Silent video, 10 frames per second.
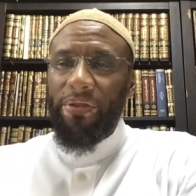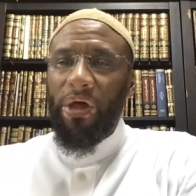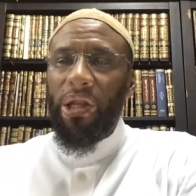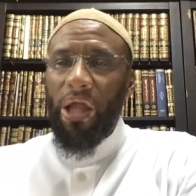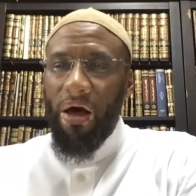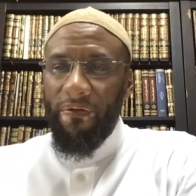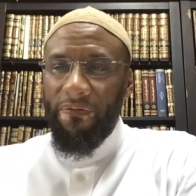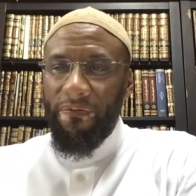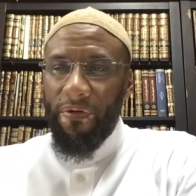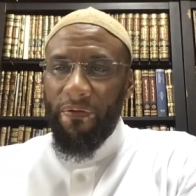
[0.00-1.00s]
the
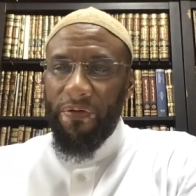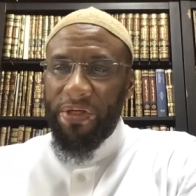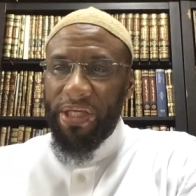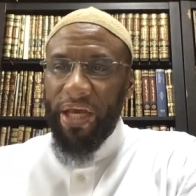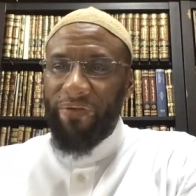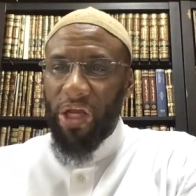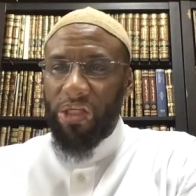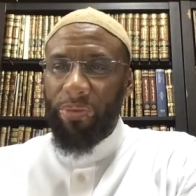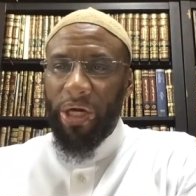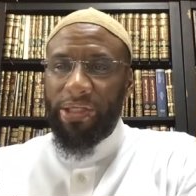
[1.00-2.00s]
love for the sake of Allah
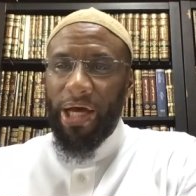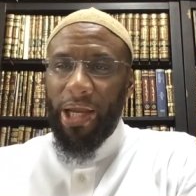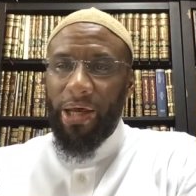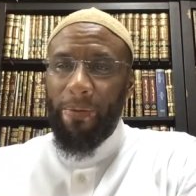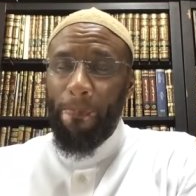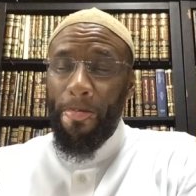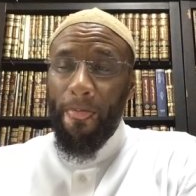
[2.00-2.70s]
subhanahu wa ta'ala